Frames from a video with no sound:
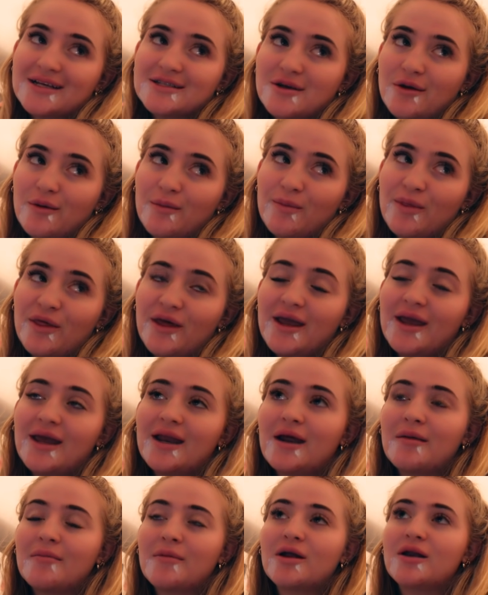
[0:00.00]
so I'm
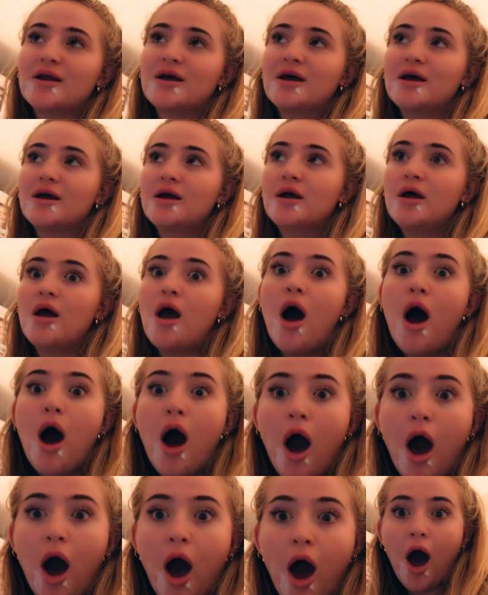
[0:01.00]
thinking
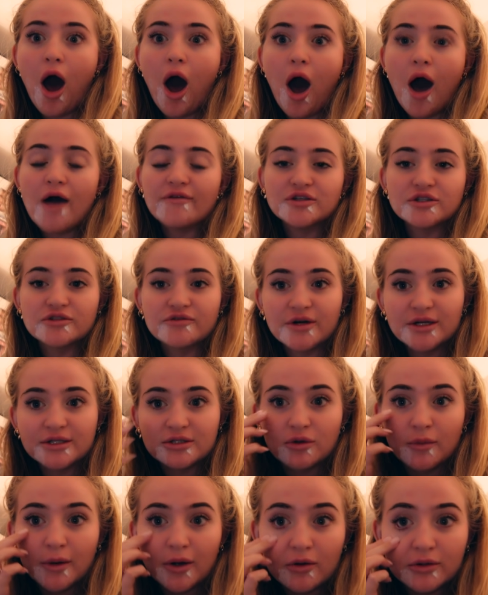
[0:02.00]
I've just
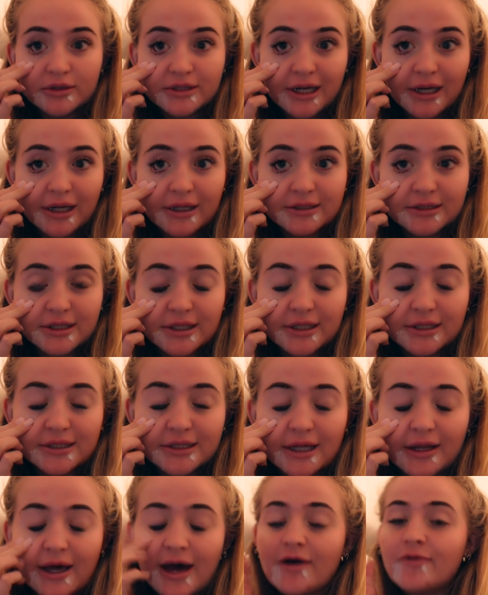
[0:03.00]
realized I've got my contact lens and I need to
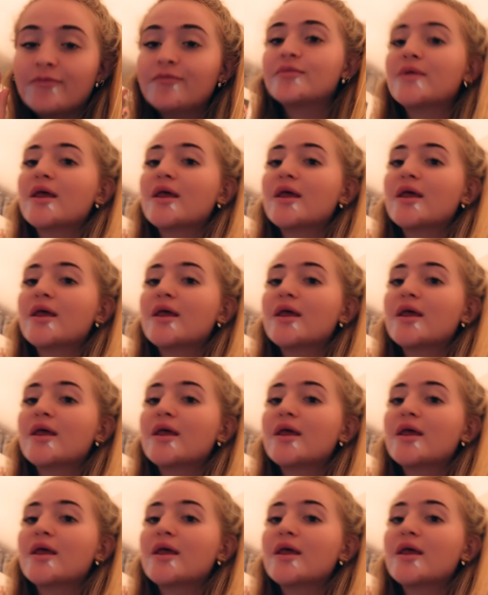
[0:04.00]
get that out.